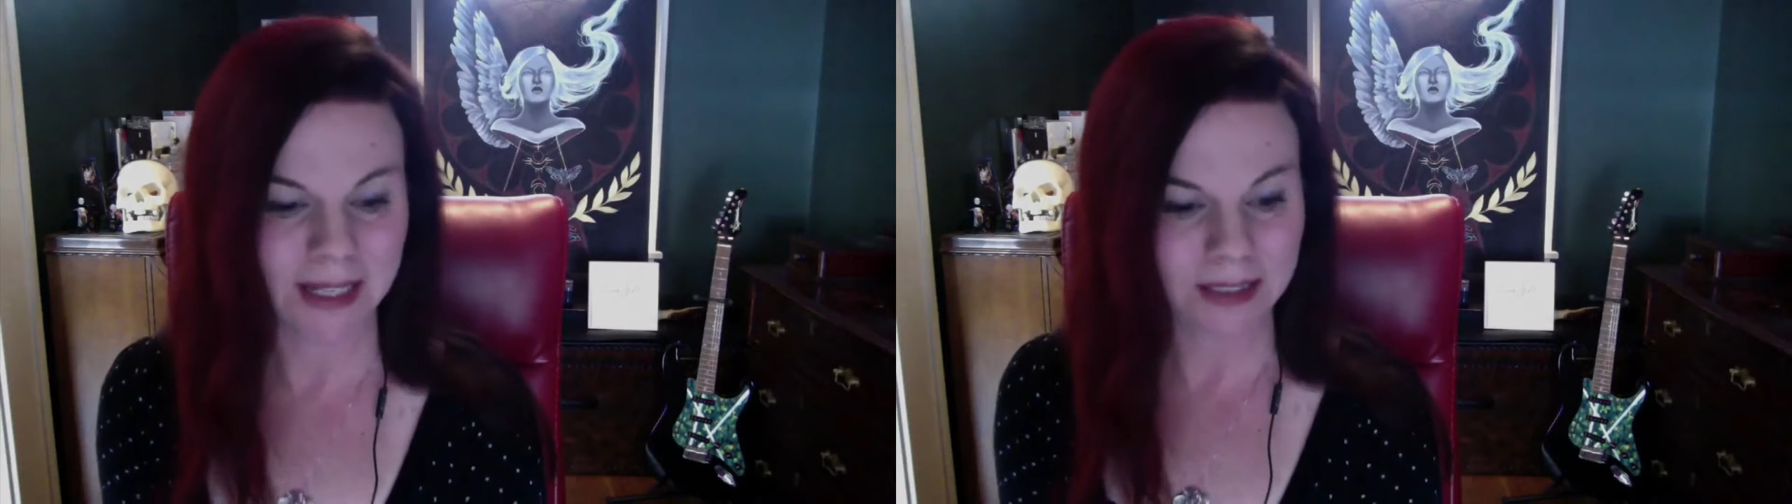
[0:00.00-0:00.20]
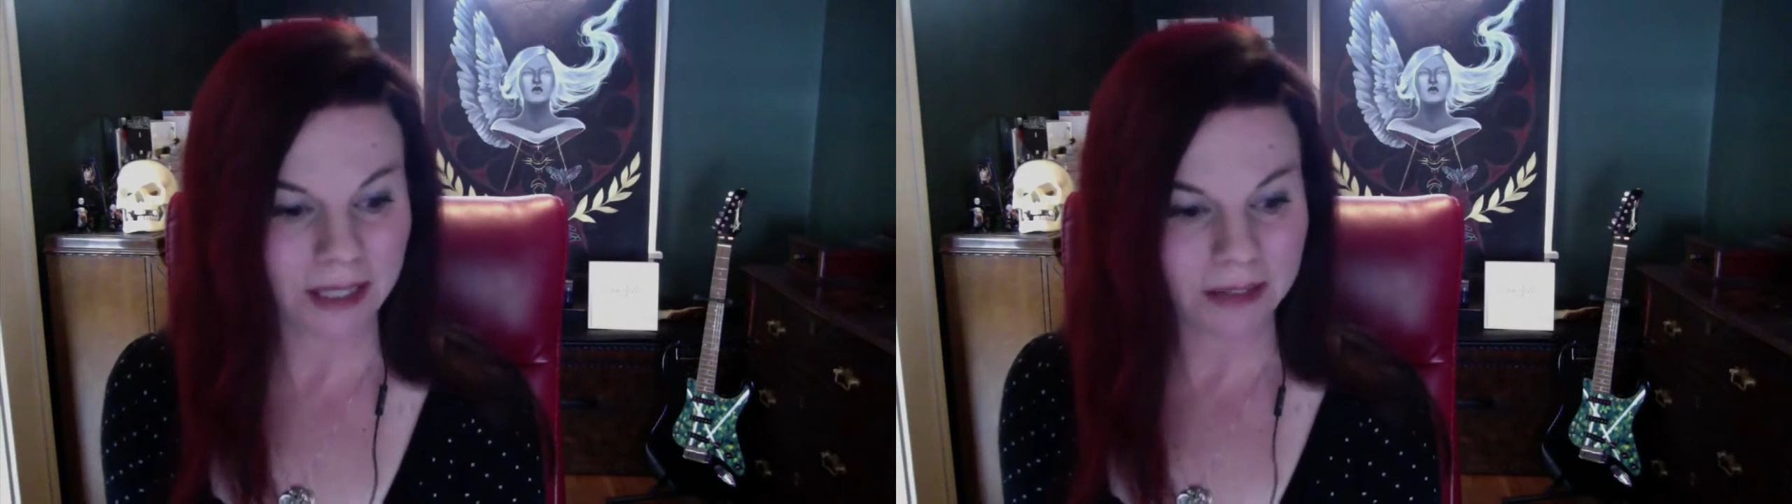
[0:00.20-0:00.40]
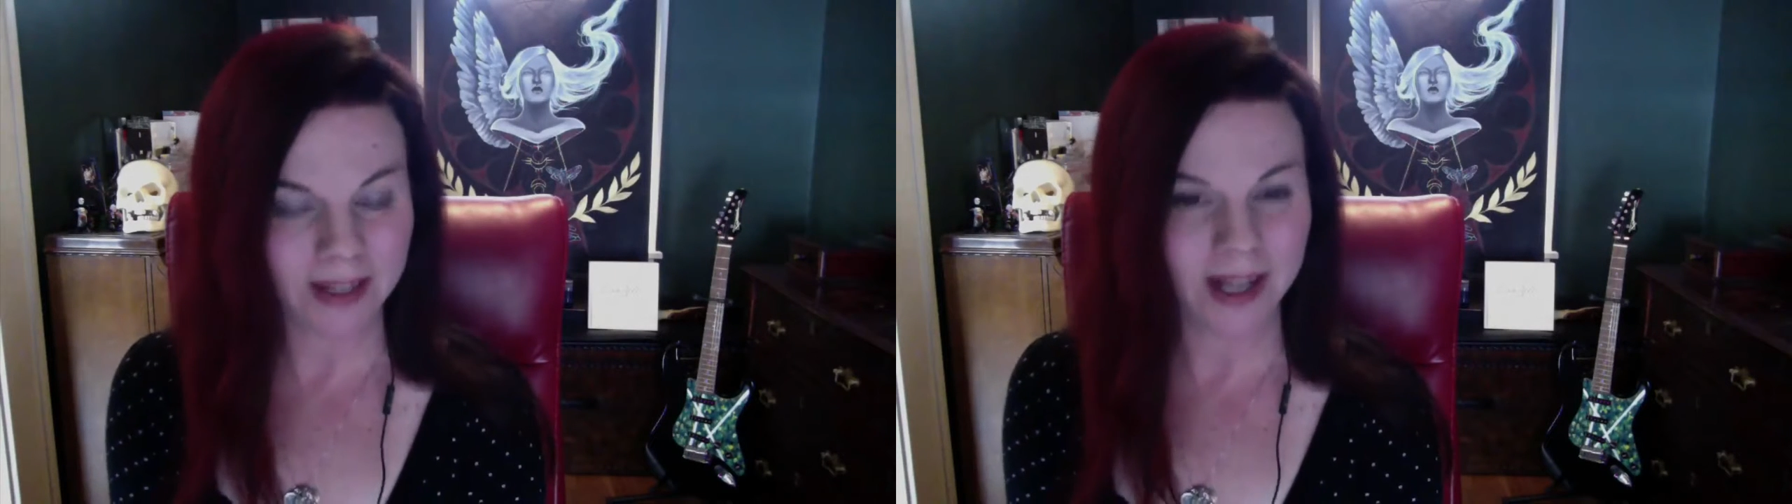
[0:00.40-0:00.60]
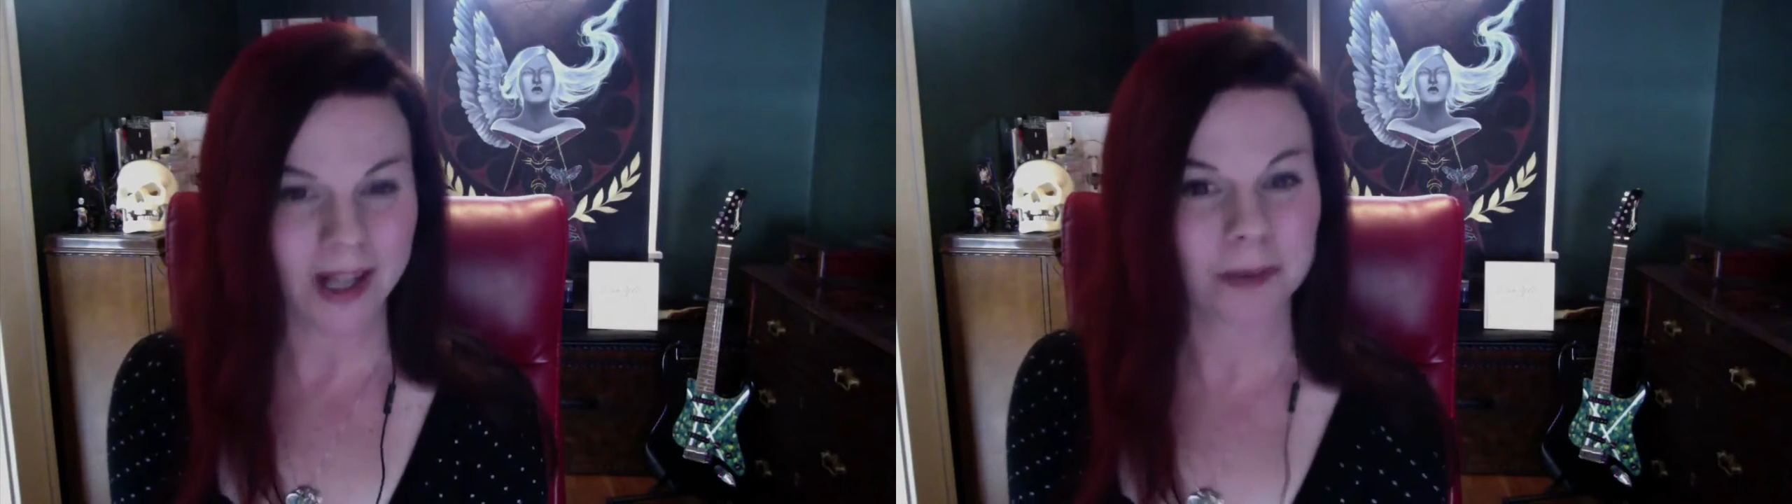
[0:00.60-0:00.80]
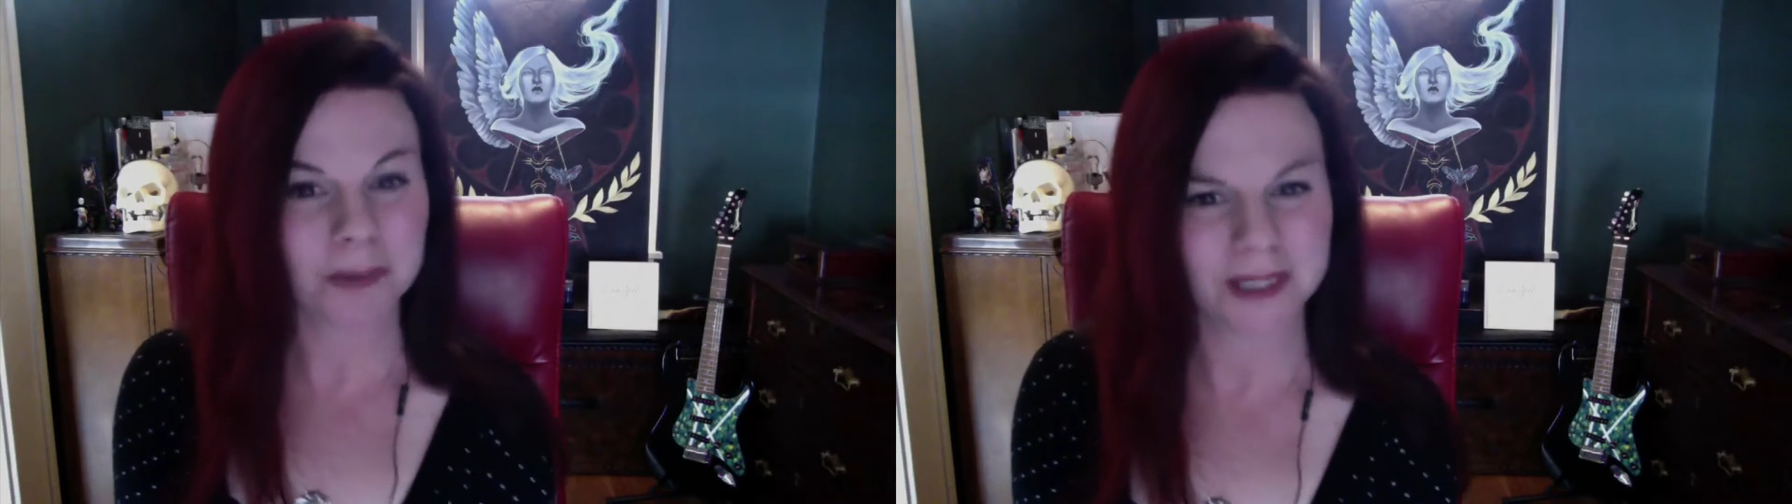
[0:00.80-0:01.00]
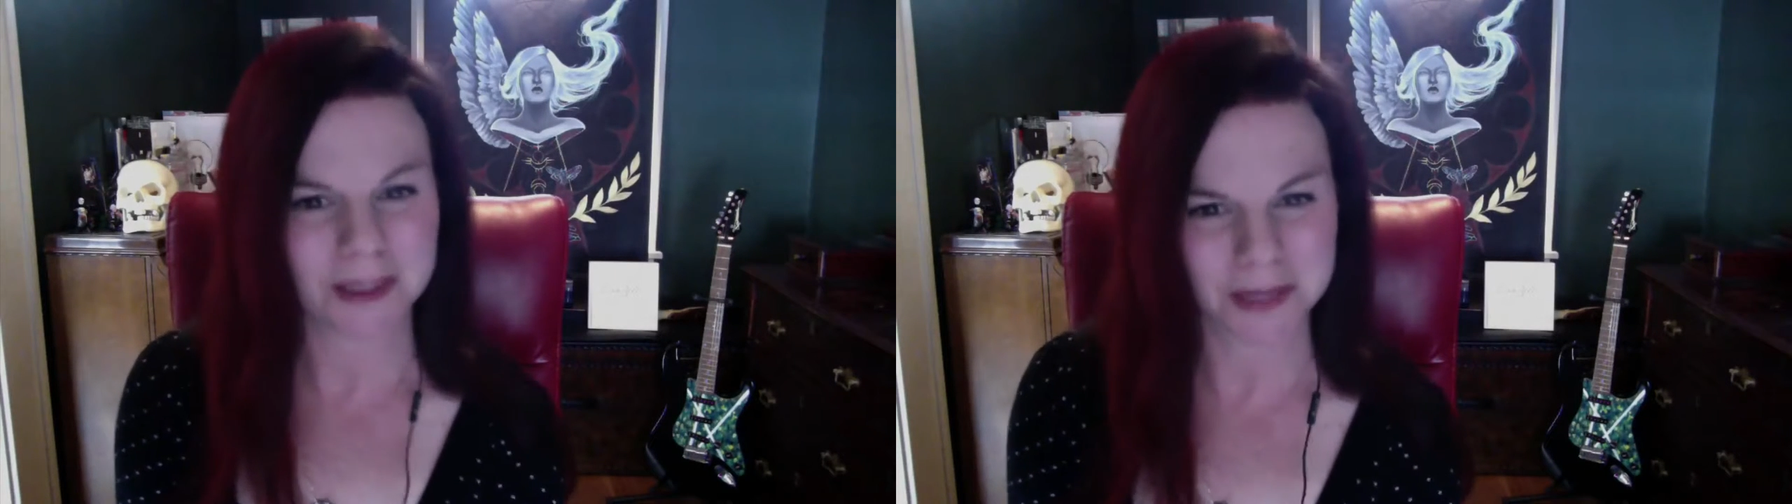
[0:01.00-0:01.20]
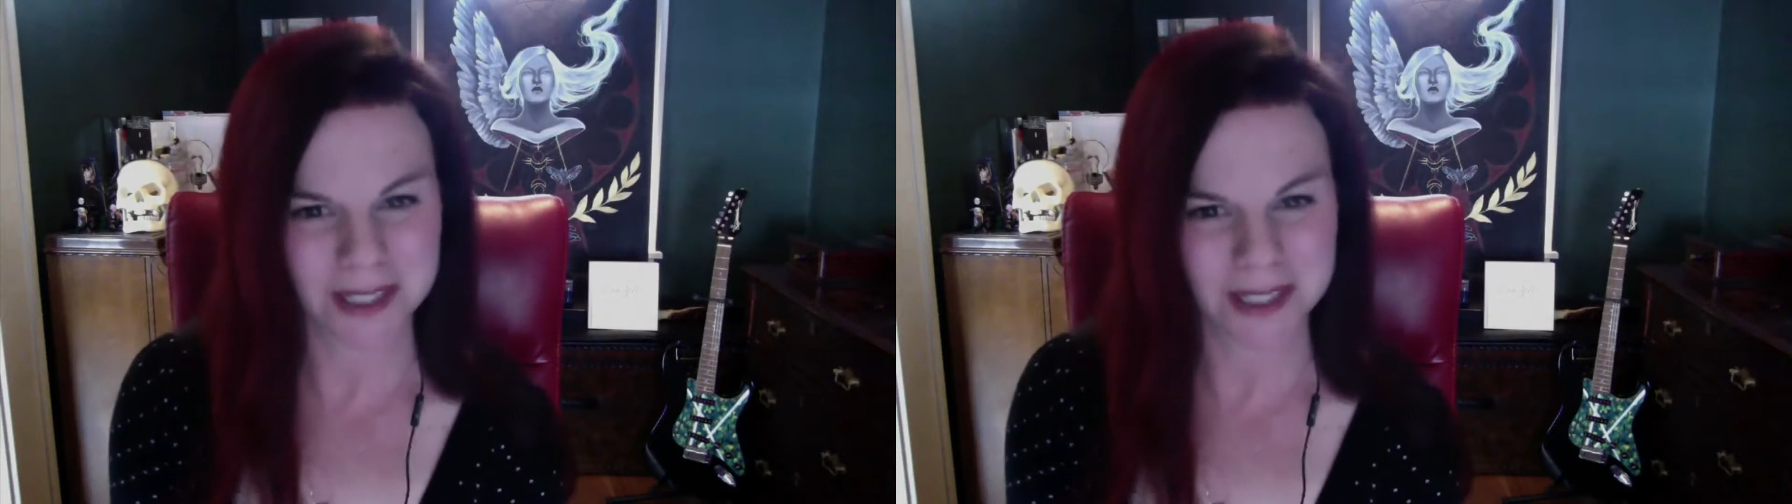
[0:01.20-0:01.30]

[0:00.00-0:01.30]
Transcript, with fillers: and I love helping